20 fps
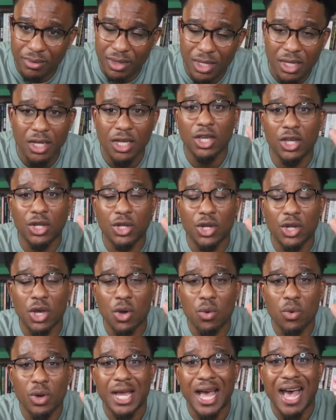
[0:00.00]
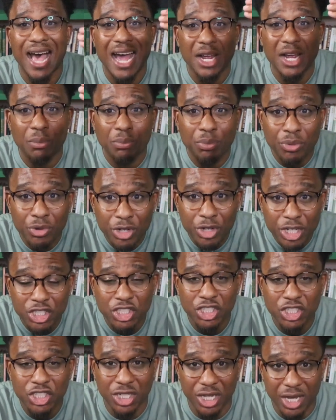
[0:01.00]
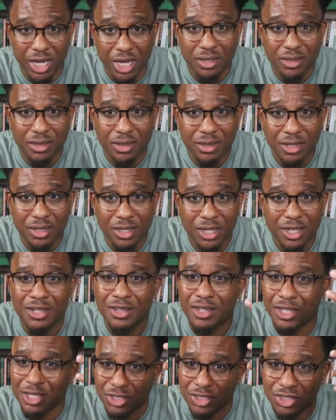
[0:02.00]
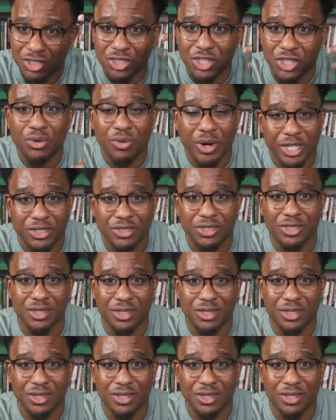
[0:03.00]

You know what? I appreciate the consideration.